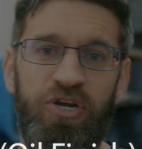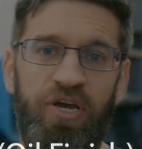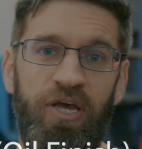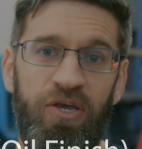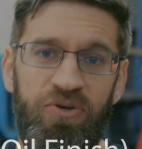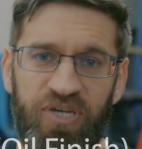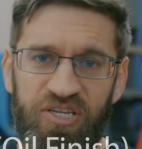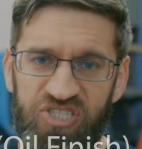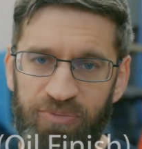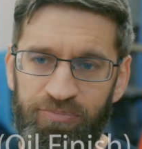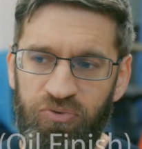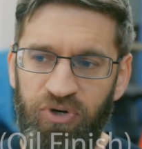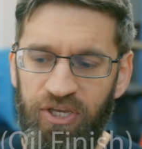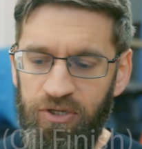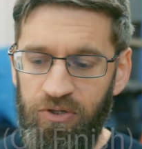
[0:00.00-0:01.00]
you can
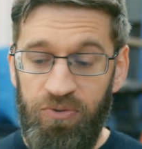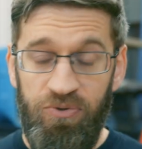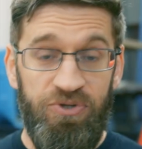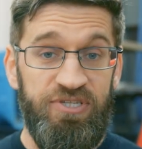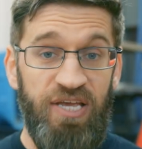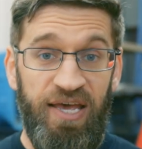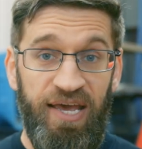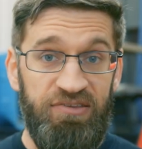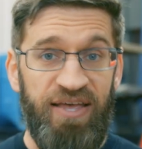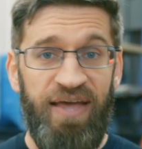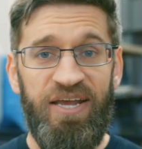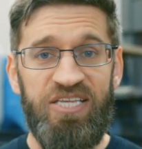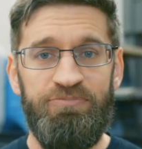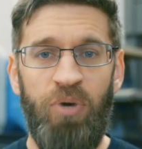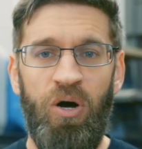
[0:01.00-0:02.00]
simply use a
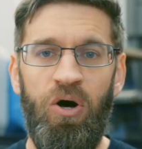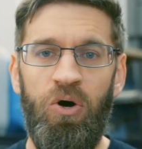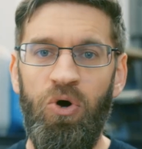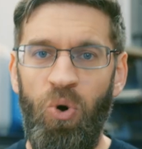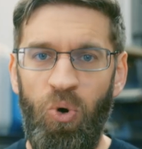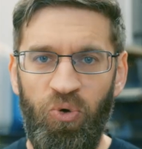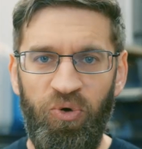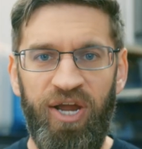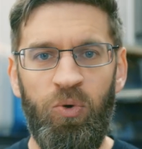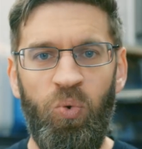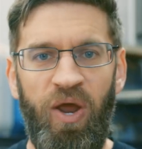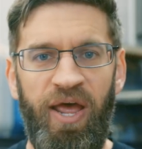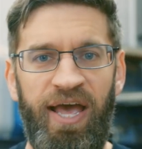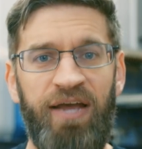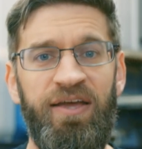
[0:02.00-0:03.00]
tennis ball or a
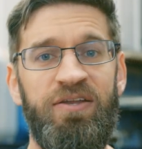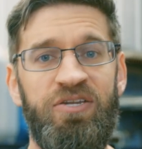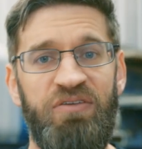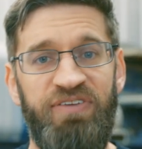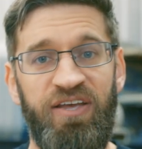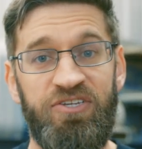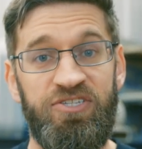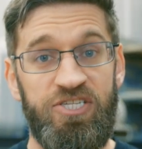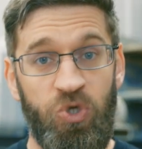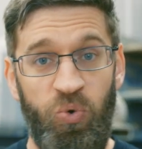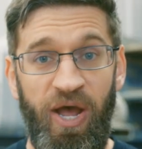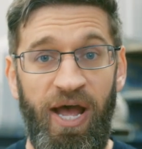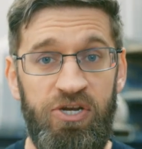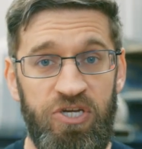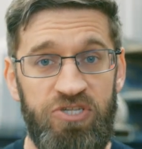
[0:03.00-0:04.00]
rag to fix
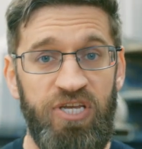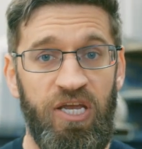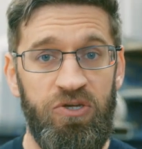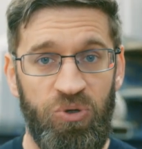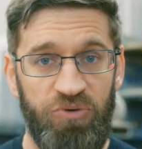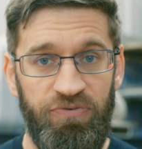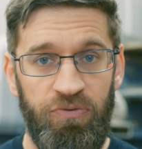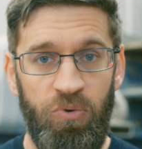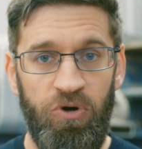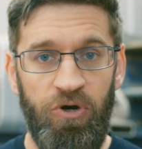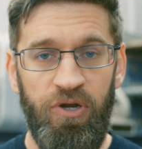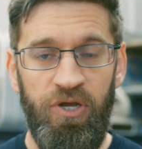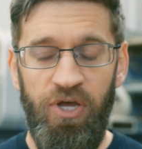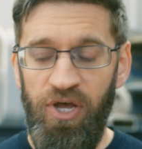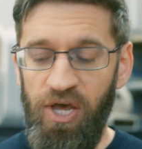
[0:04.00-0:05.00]
scratches in your floor.